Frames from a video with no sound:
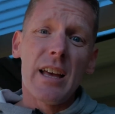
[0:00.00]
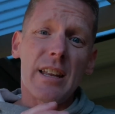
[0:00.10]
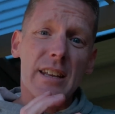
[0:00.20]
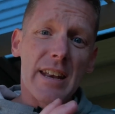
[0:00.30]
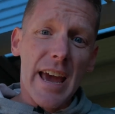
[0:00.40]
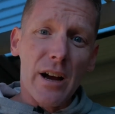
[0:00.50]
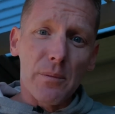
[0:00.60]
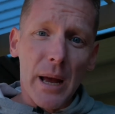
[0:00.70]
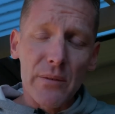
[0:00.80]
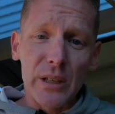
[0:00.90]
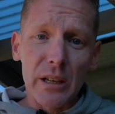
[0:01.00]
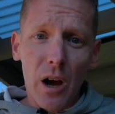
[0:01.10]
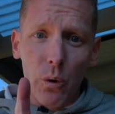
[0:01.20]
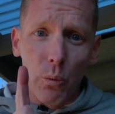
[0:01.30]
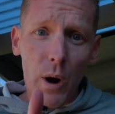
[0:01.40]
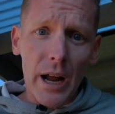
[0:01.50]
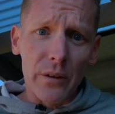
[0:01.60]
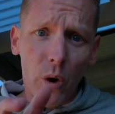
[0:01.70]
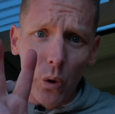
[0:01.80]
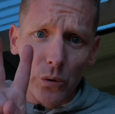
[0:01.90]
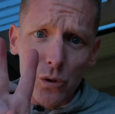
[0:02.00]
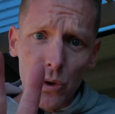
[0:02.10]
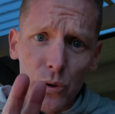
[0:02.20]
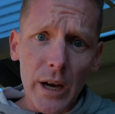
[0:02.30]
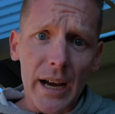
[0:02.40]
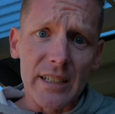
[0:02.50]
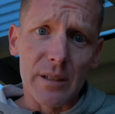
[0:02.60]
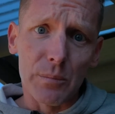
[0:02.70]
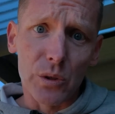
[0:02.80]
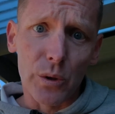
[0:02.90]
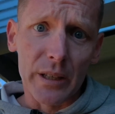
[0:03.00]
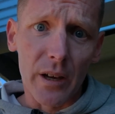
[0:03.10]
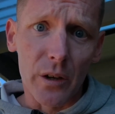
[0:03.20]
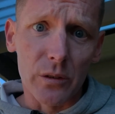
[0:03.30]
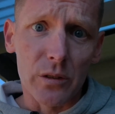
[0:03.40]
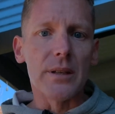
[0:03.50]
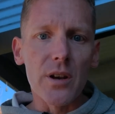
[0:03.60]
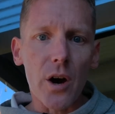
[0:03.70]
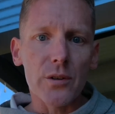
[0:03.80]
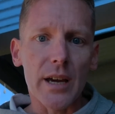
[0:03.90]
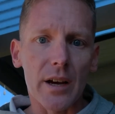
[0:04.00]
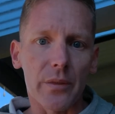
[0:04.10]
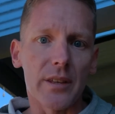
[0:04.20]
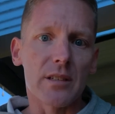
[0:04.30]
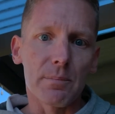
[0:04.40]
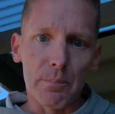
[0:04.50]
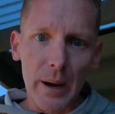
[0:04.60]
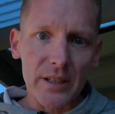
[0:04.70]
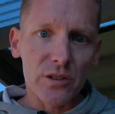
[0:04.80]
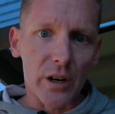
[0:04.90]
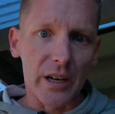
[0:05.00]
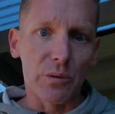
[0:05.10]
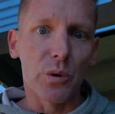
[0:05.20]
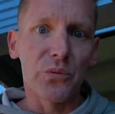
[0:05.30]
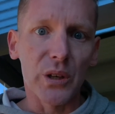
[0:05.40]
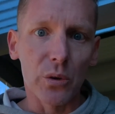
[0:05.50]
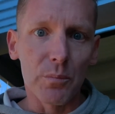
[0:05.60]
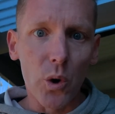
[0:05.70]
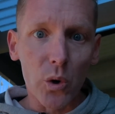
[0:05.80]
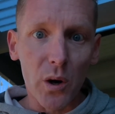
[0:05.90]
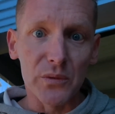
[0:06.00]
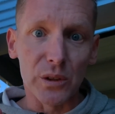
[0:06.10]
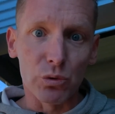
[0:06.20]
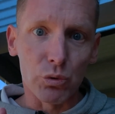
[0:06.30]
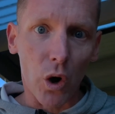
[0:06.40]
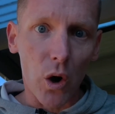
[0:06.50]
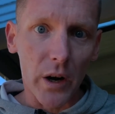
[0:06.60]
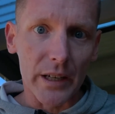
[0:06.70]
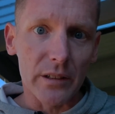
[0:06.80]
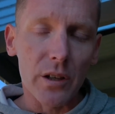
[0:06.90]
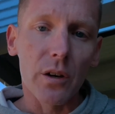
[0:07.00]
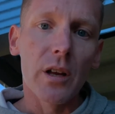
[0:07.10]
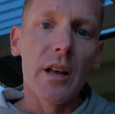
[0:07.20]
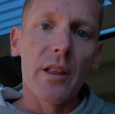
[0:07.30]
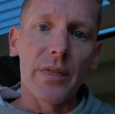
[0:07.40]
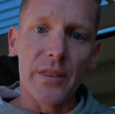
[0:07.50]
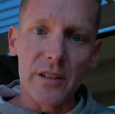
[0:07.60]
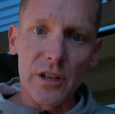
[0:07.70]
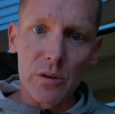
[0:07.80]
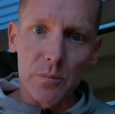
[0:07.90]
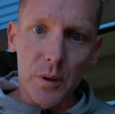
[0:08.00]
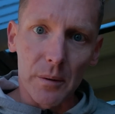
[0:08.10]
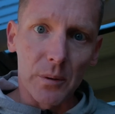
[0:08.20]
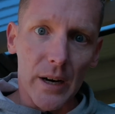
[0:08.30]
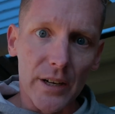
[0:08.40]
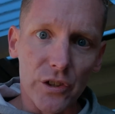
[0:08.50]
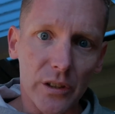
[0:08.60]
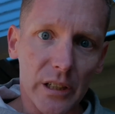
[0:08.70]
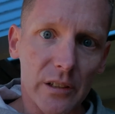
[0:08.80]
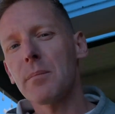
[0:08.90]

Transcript: Now I'm having 1 or 2 days in between those. No doubt this base training will feel more of a grind than the general preparation did.